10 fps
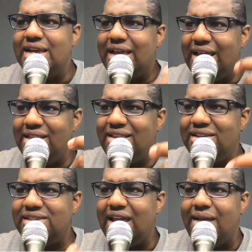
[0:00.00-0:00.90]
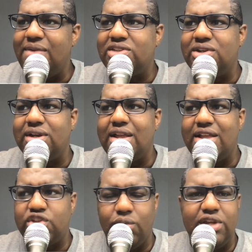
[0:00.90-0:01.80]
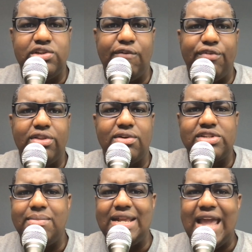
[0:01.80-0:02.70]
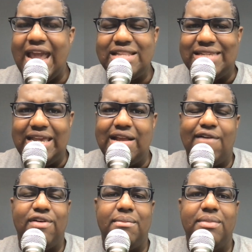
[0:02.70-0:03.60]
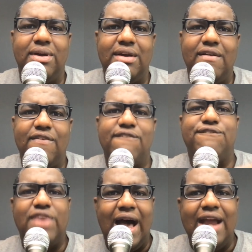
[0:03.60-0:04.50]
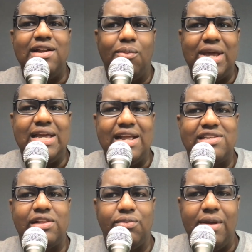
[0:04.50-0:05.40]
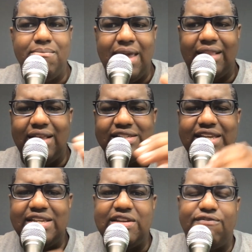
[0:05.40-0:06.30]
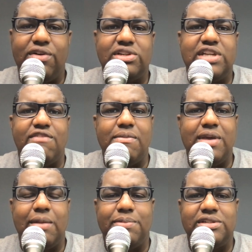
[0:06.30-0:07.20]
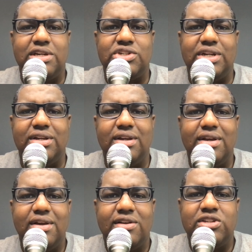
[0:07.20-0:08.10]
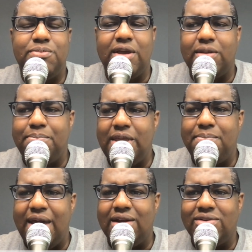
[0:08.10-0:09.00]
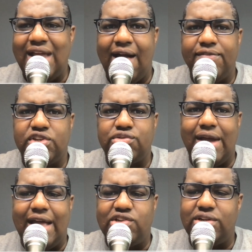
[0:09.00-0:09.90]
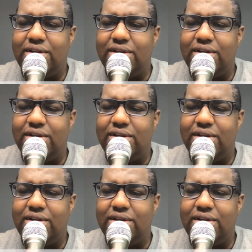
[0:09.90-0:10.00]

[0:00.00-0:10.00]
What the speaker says: In this game, they took 22 free throws and made 18 of them. Find a way to get to the rim, make things easier for yourself, and be in a position to be able to be better down the stretch.